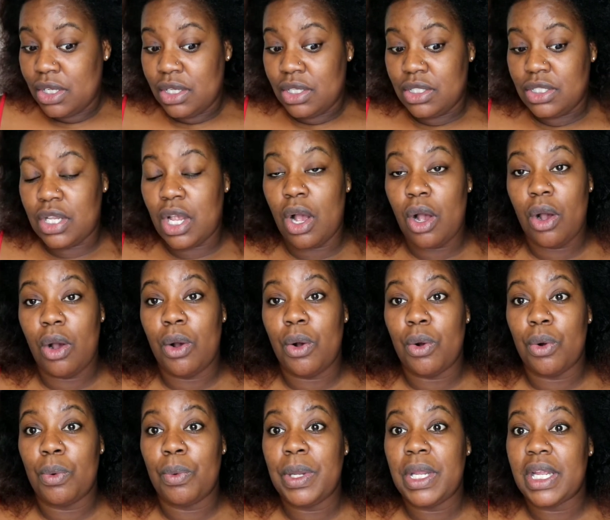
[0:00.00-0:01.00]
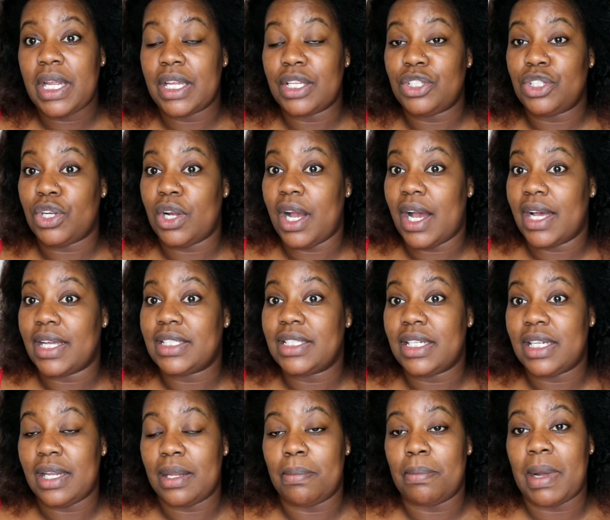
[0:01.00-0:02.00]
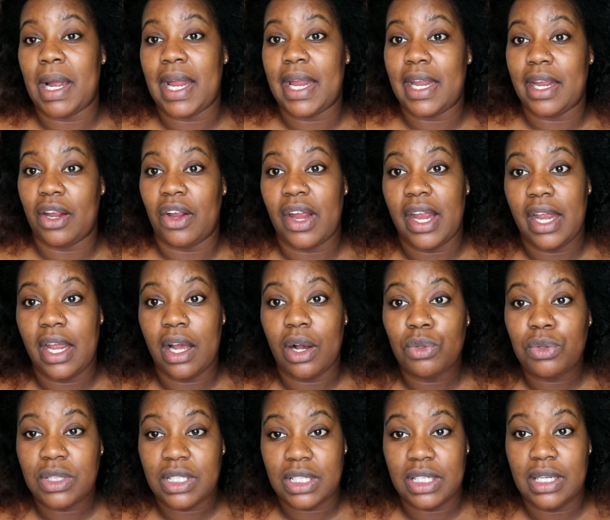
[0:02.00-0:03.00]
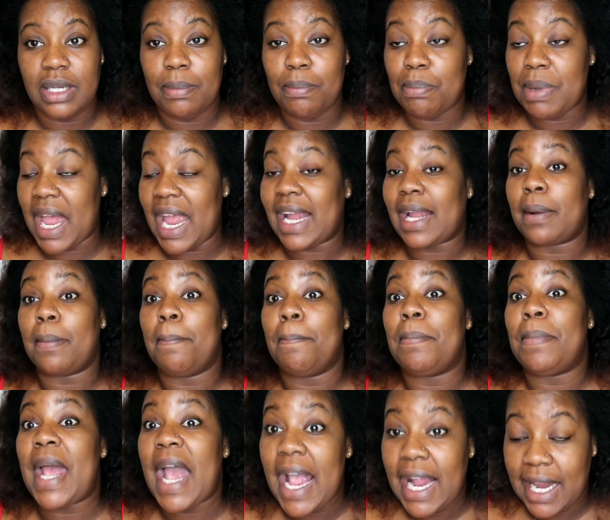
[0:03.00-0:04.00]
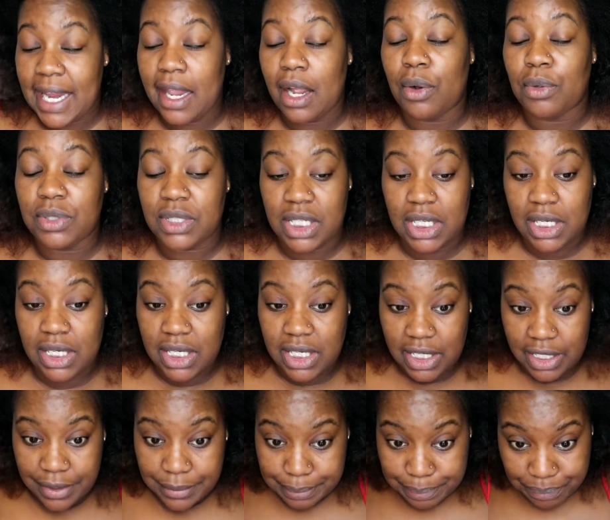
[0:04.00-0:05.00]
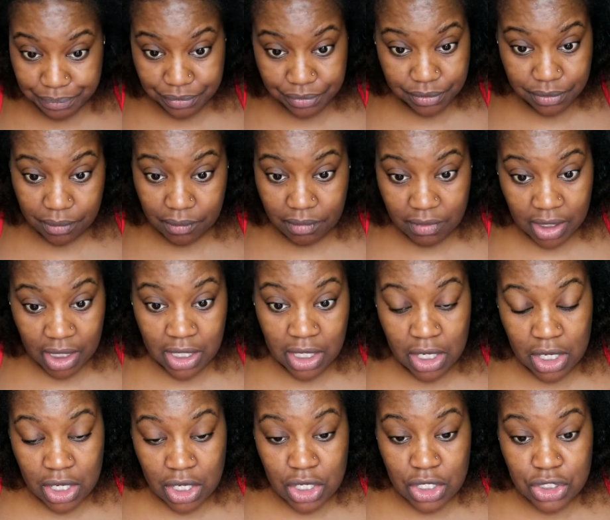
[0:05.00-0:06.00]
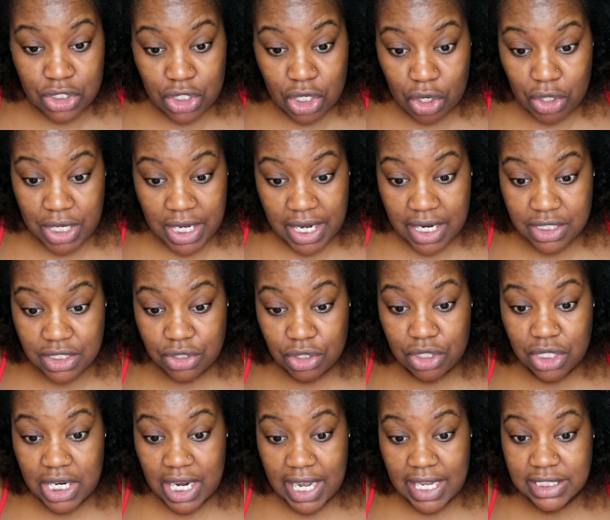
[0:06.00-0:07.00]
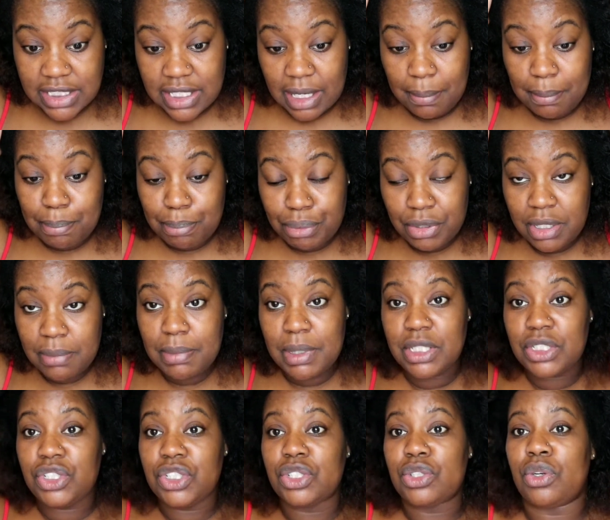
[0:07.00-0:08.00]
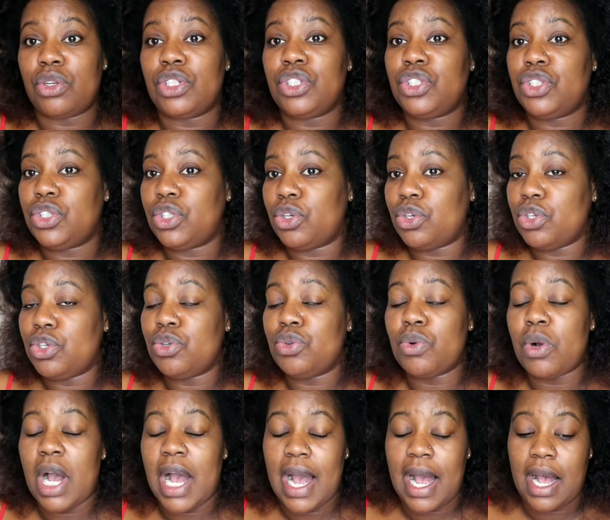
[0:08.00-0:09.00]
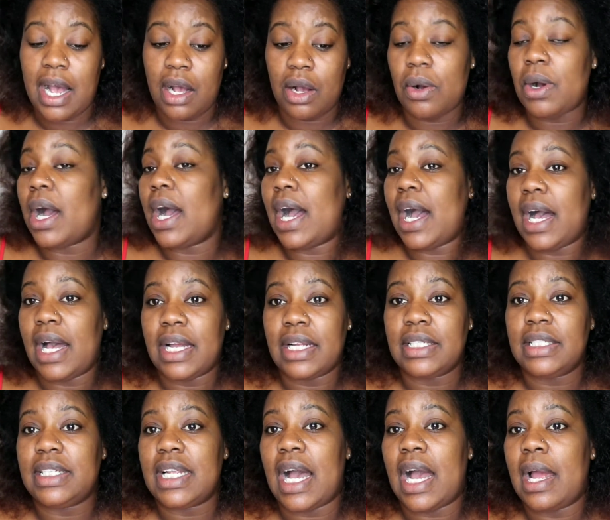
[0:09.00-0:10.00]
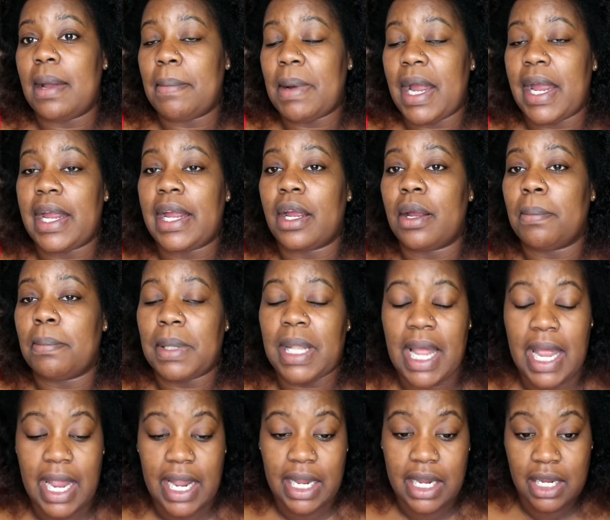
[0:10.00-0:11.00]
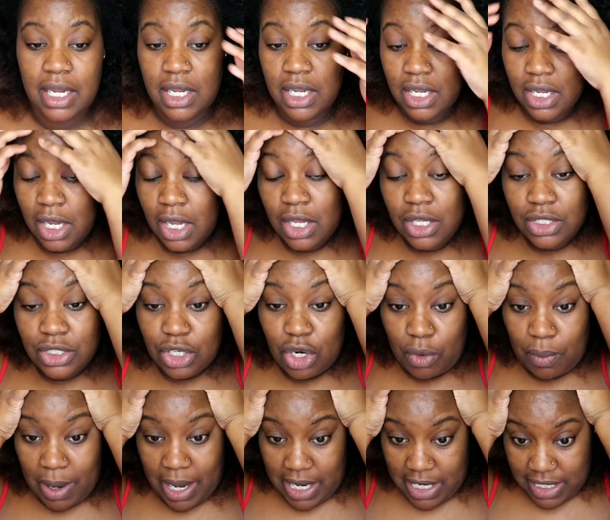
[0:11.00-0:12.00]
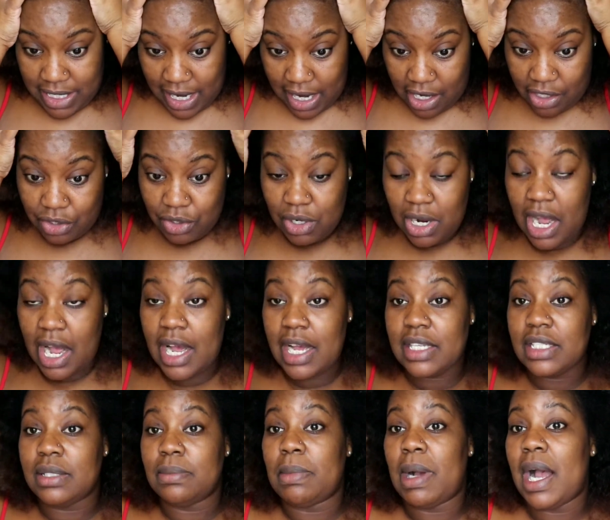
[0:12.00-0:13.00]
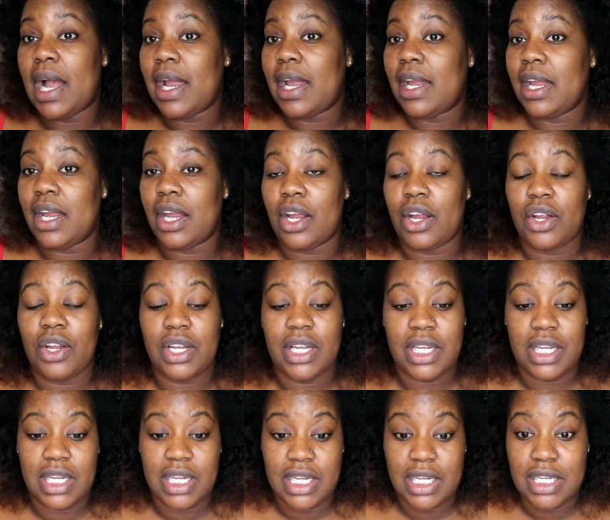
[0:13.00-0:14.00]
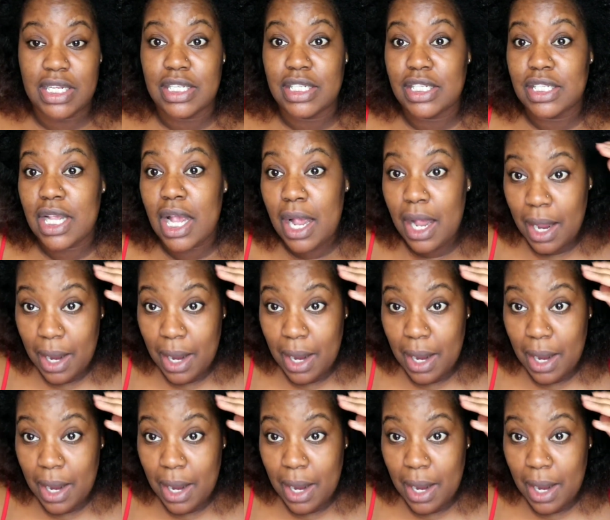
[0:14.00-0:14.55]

so we can try to get my hair healthy, back healthy again. So yeah, so you guys, I'm pretty much just going to show you how I dye my hair black. So right now, you guys, my hair is